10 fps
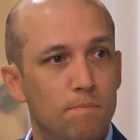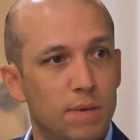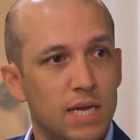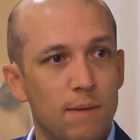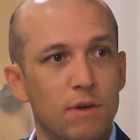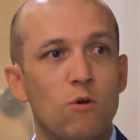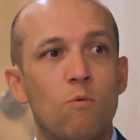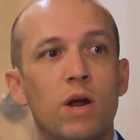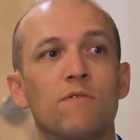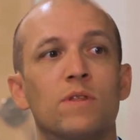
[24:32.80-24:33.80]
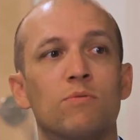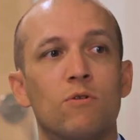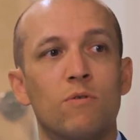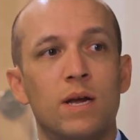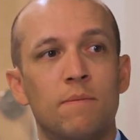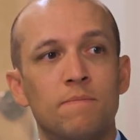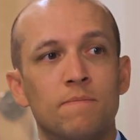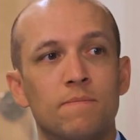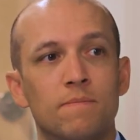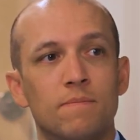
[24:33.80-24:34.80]
becoming aware of the program.
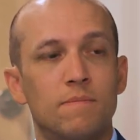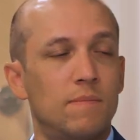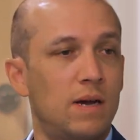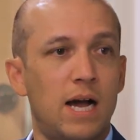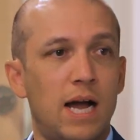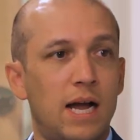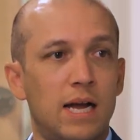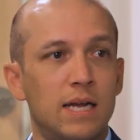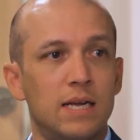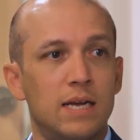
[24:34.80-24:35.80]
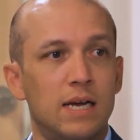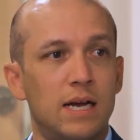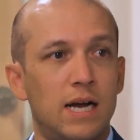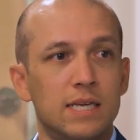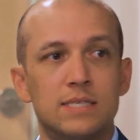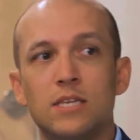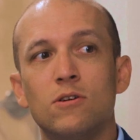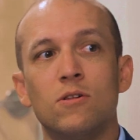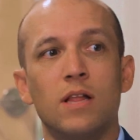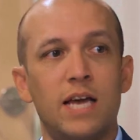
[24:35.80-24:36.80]
I
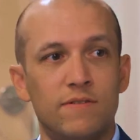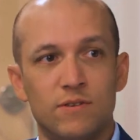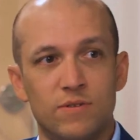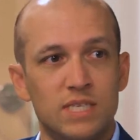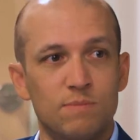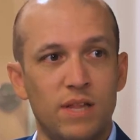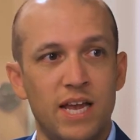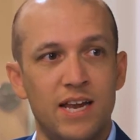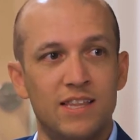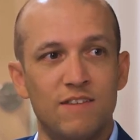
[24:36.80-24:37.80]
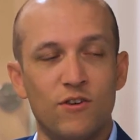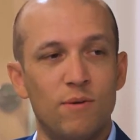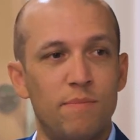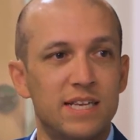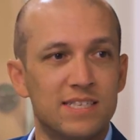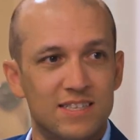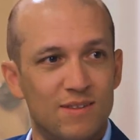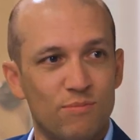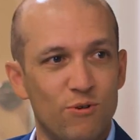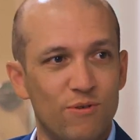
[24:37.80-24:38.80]
still have to explain the very basics of
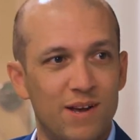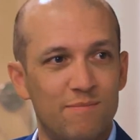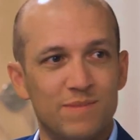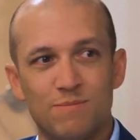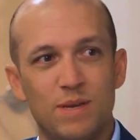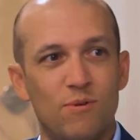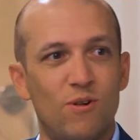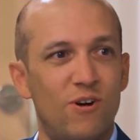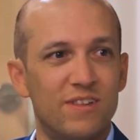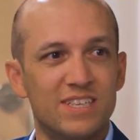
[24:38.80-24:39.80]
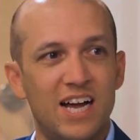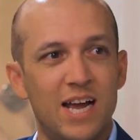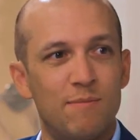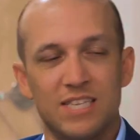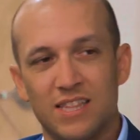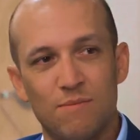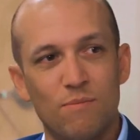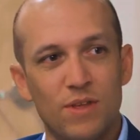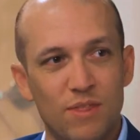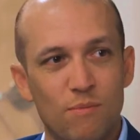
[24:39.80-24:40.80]
the program to people all the time. It's like the
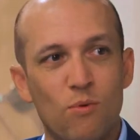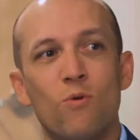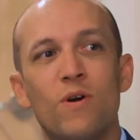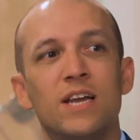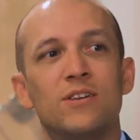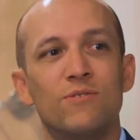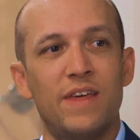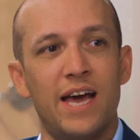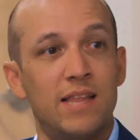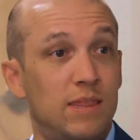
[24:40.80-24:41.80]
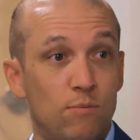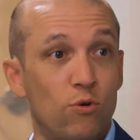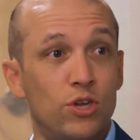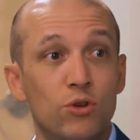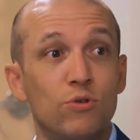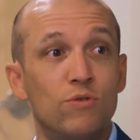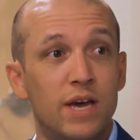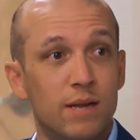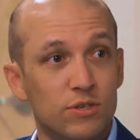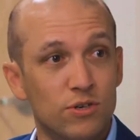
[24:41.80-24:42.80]
more I do that, and the more you do
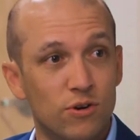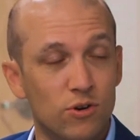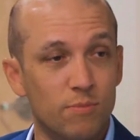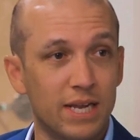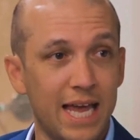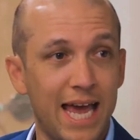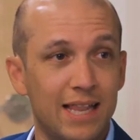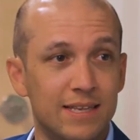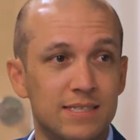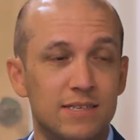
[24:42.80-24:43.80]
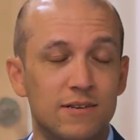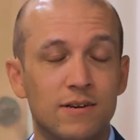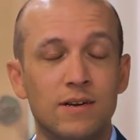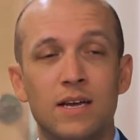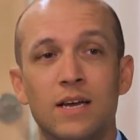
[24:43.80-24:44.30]
that, I'm sure at Urban Catalyst here,